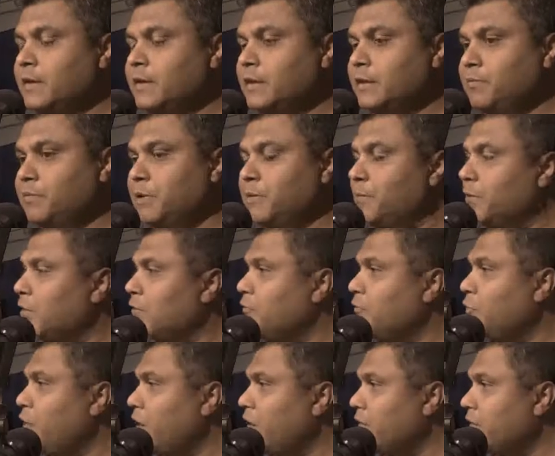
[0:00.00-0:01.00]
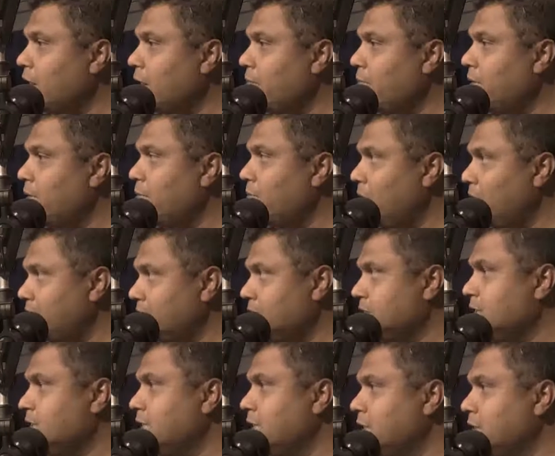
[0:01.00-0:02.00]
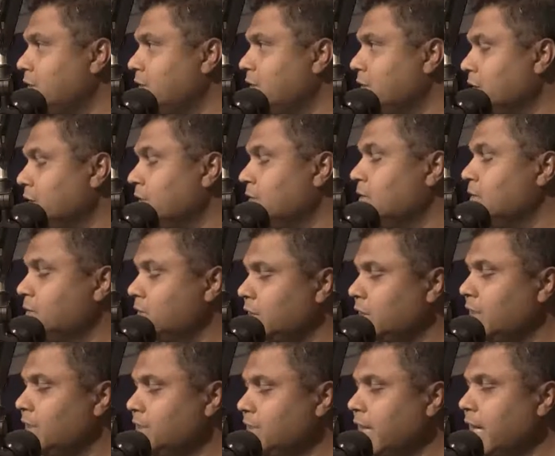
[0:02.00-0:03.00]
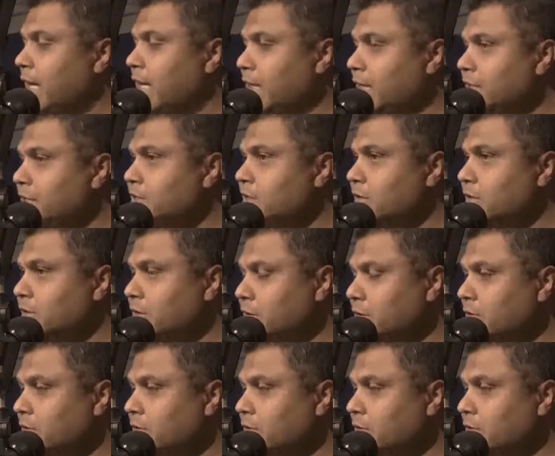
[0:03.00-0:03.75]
the people of Wairarapa, Mustenser, and the entire region,